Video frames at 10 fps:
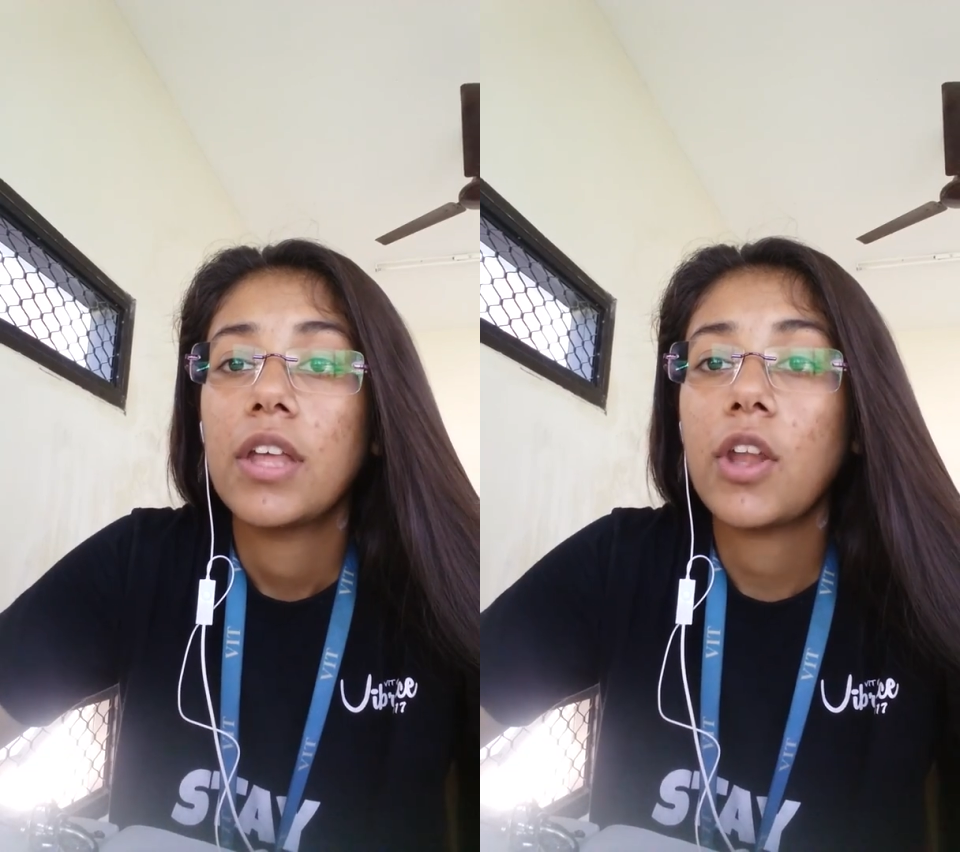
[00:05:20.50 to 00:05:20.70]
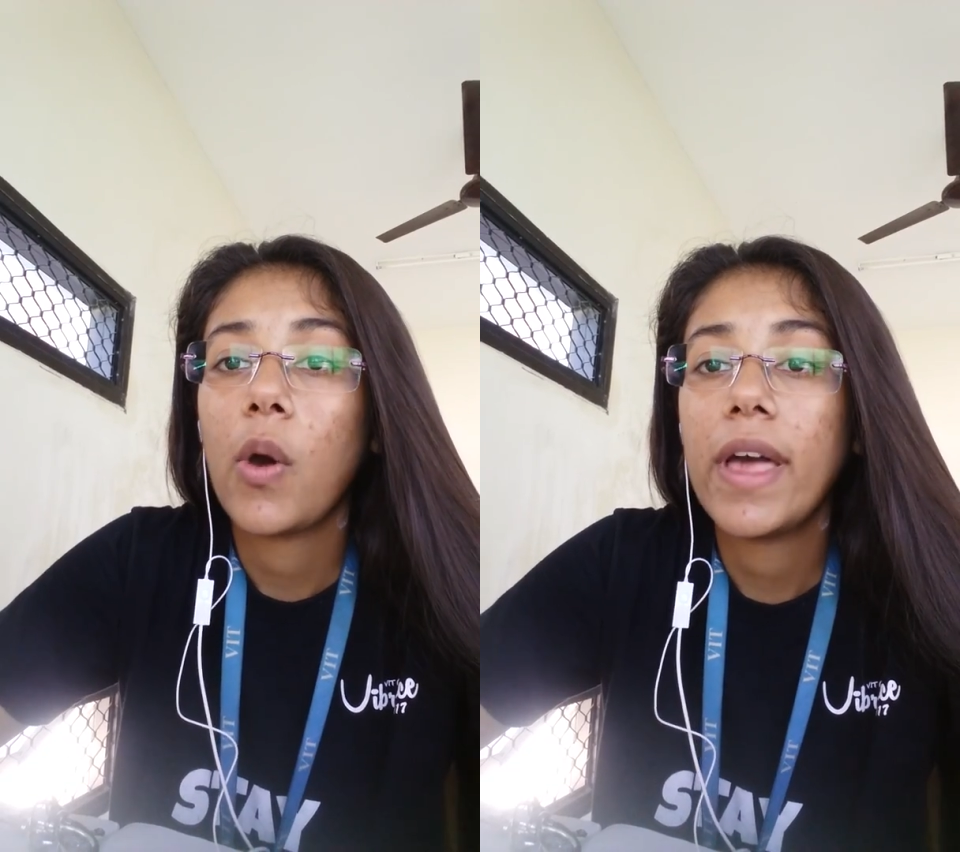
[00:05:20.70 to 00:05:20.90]

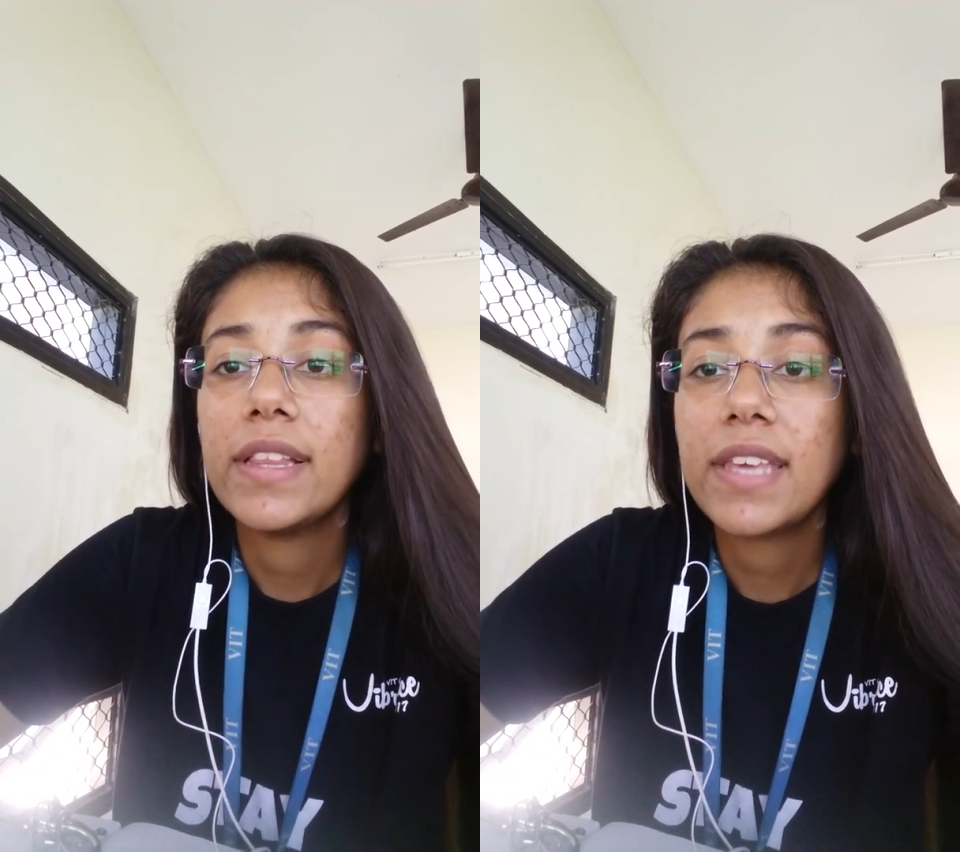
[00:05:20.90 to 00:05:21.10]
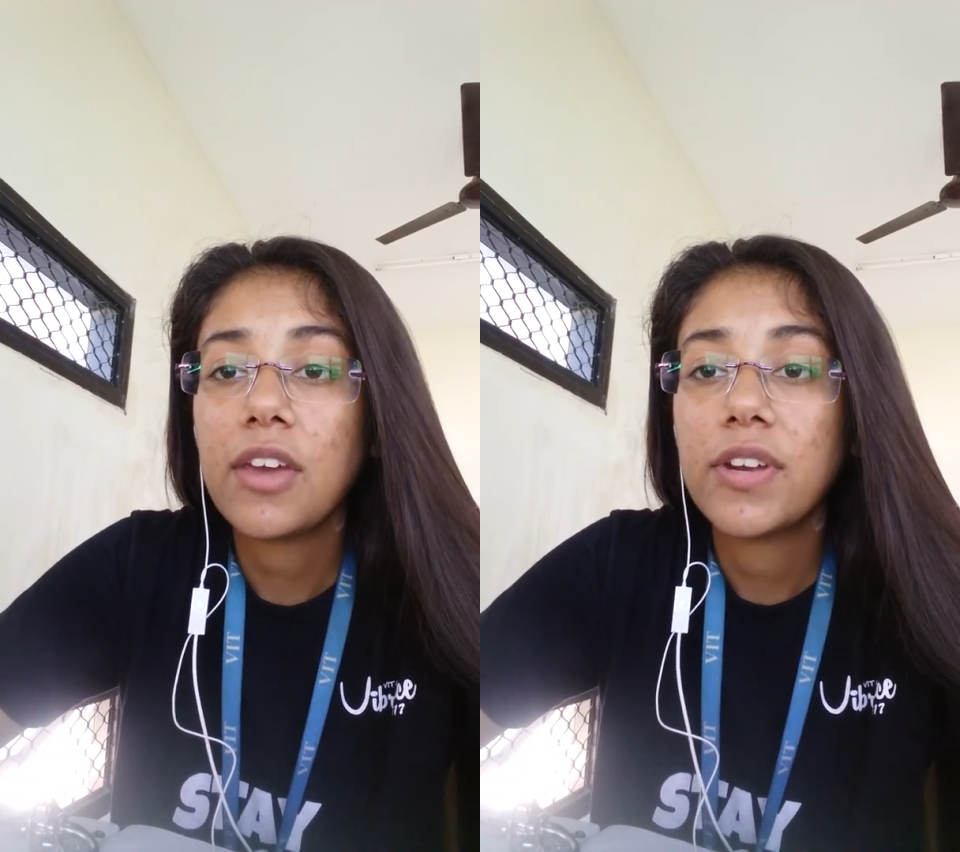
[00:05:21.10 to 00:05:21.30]
Now,
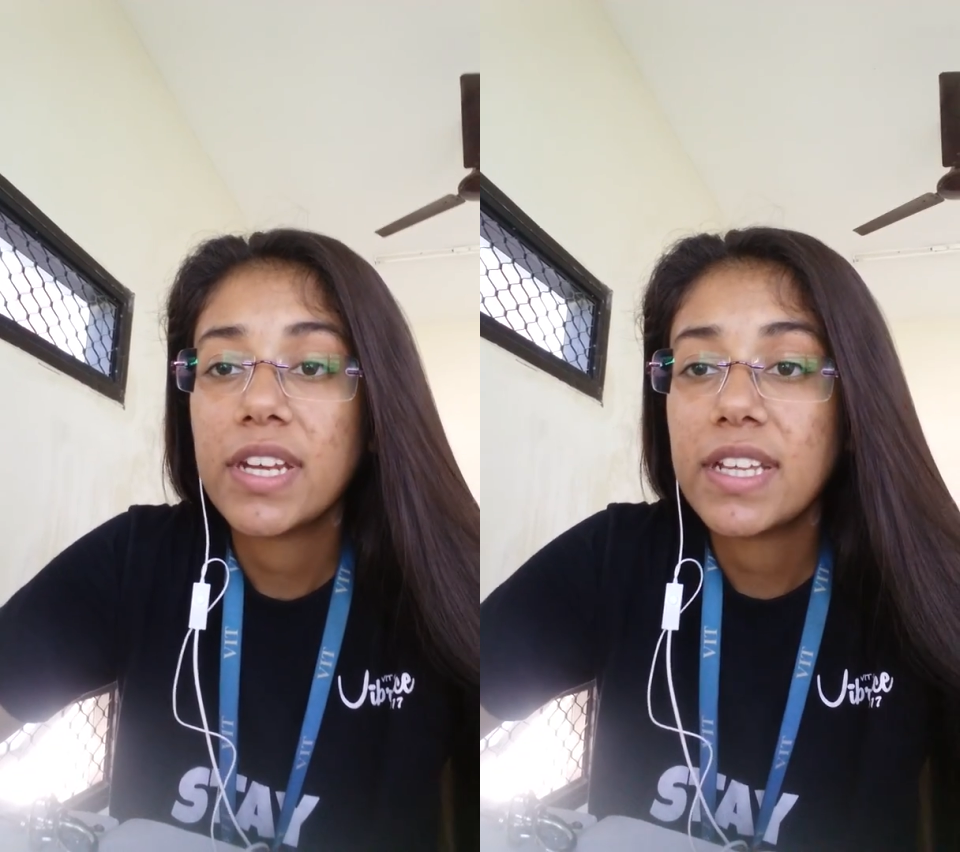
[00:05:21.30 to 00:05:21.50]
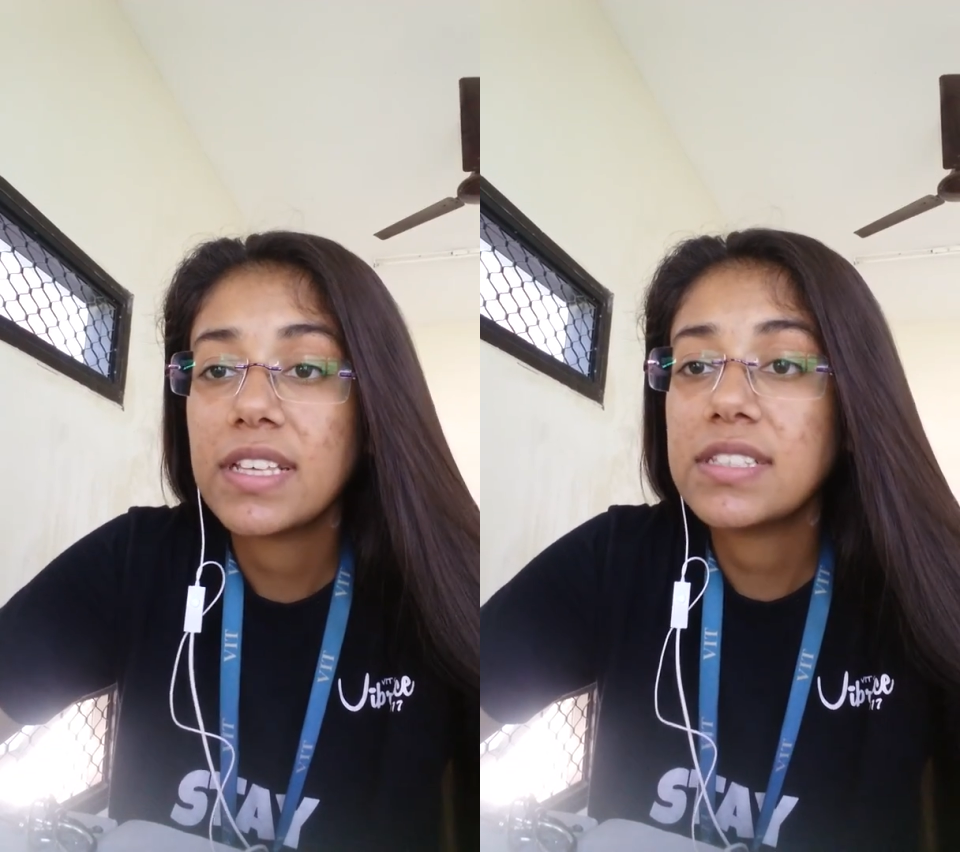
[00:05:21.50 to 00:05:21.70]
healthcare
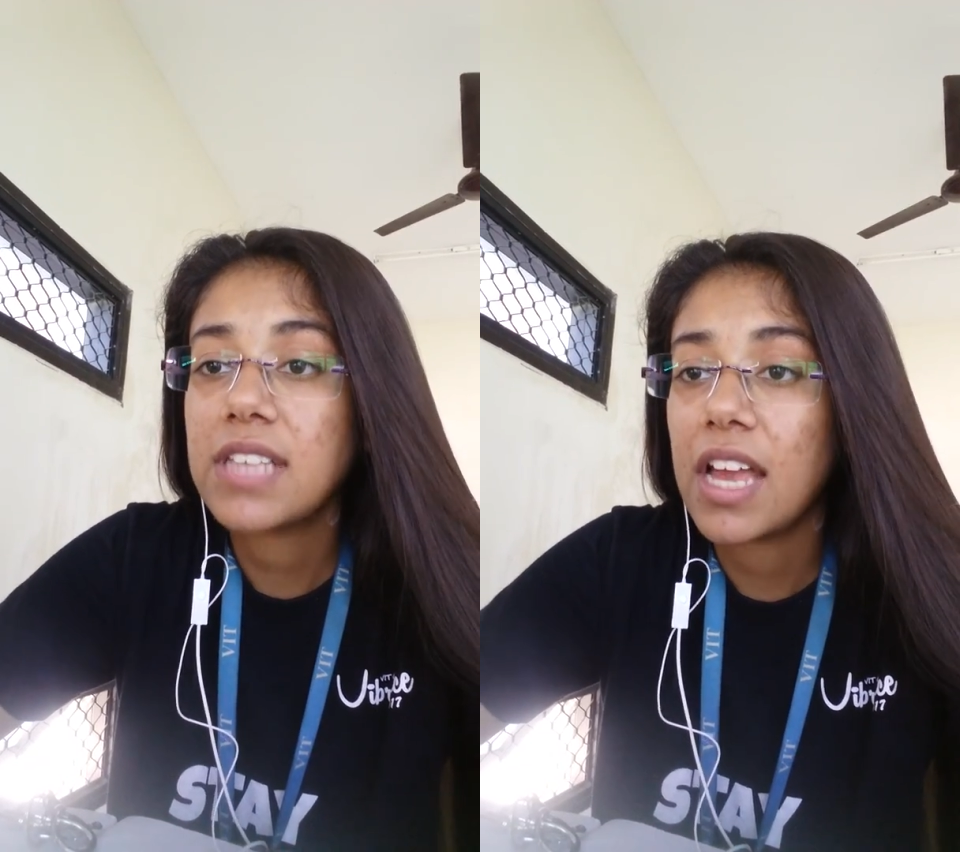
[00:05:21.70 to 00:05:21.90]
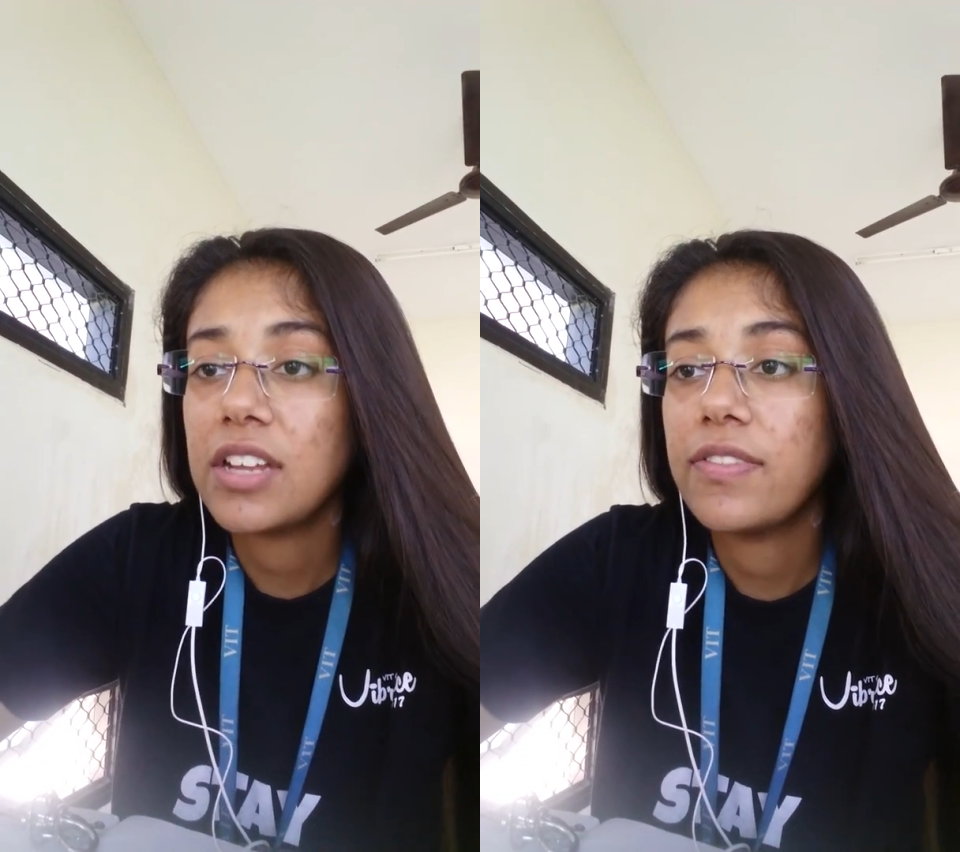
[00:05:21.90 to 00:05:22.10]
ratings
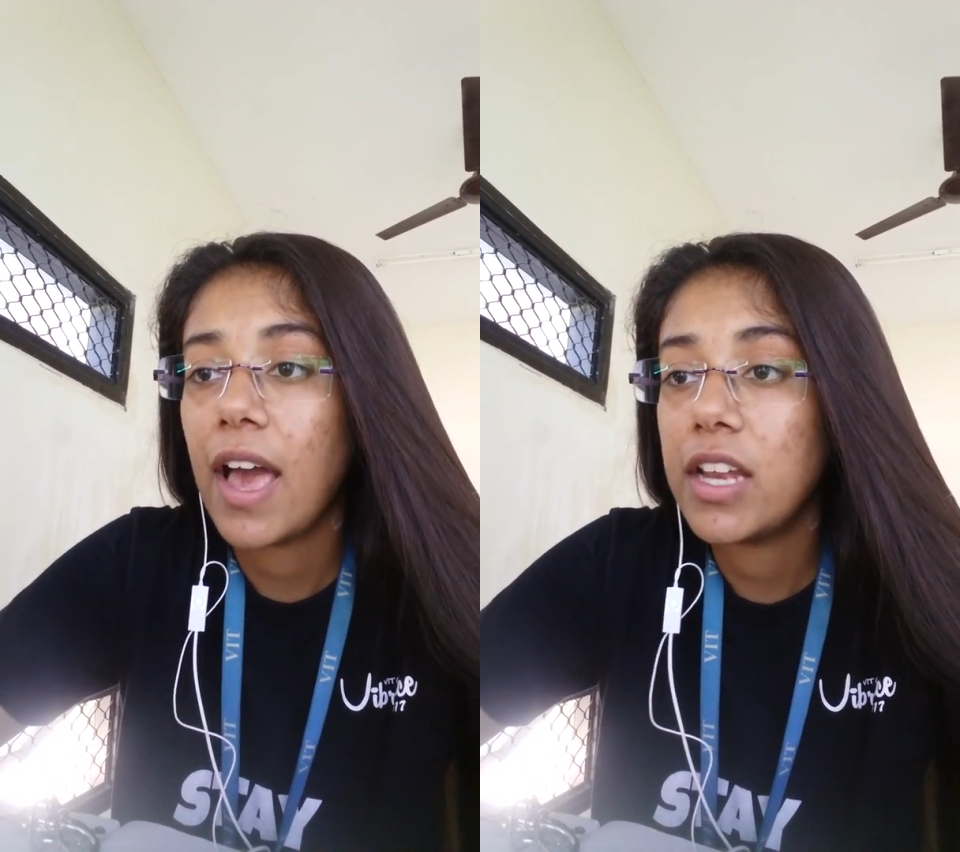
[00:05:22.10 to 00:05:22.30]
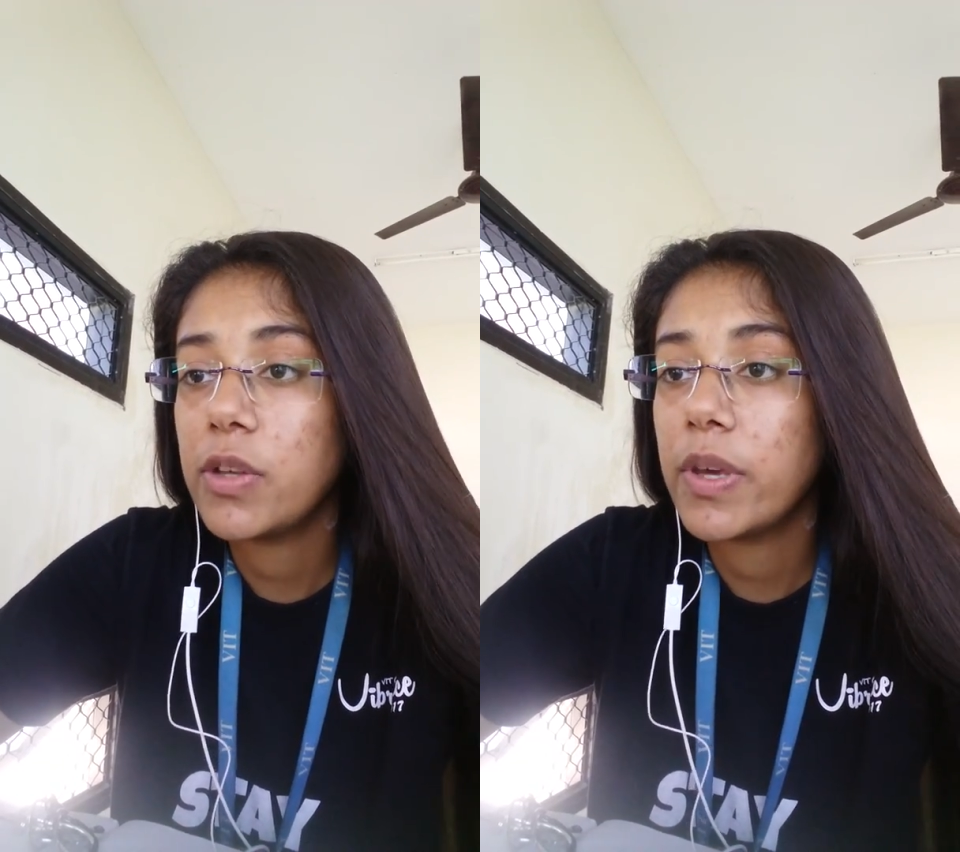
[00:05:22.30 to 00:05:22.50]
and
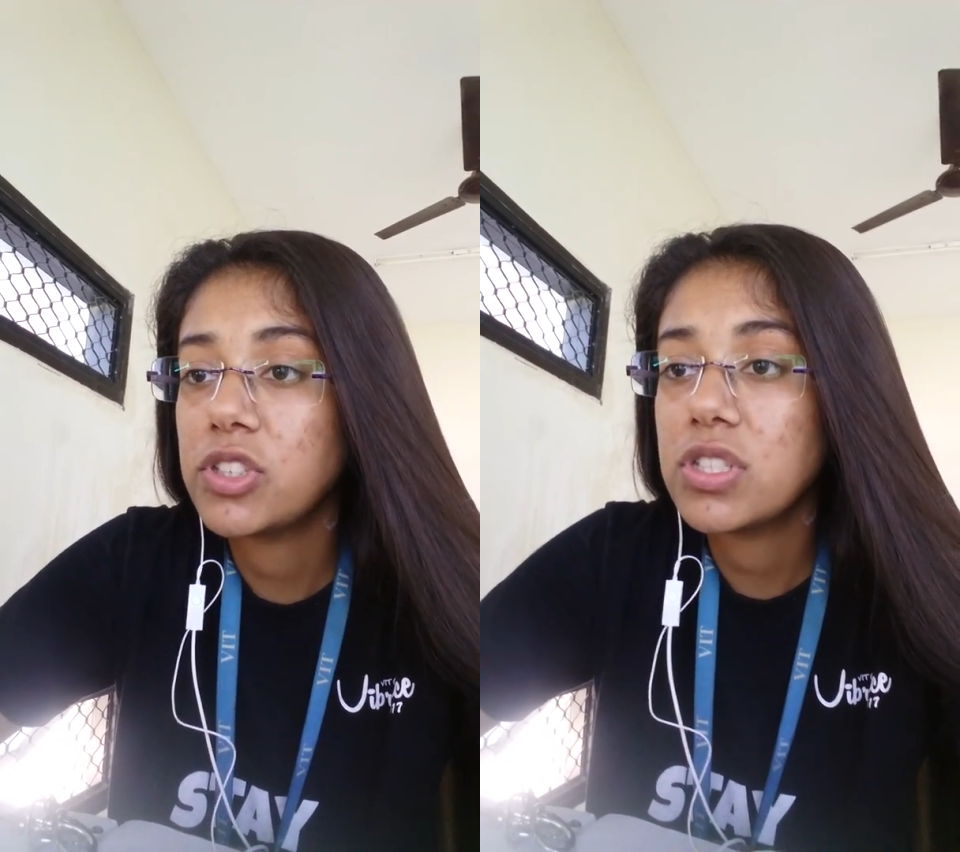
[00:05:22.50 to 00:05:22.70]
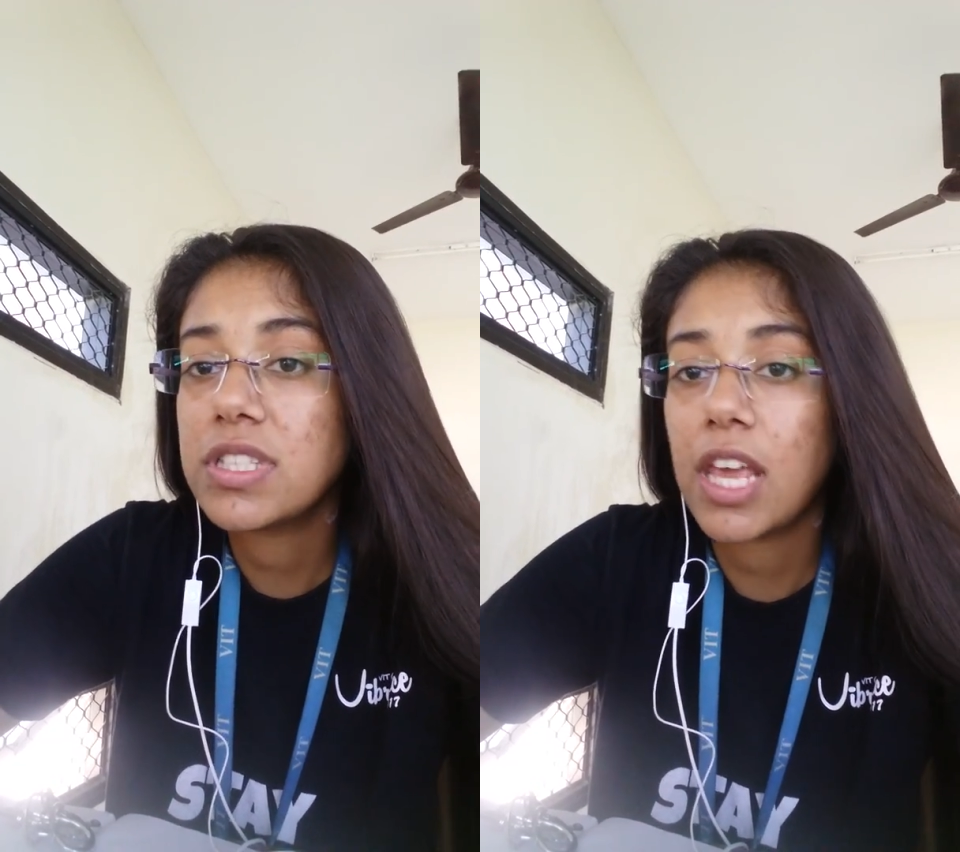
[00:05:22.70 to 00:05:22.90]
evaluations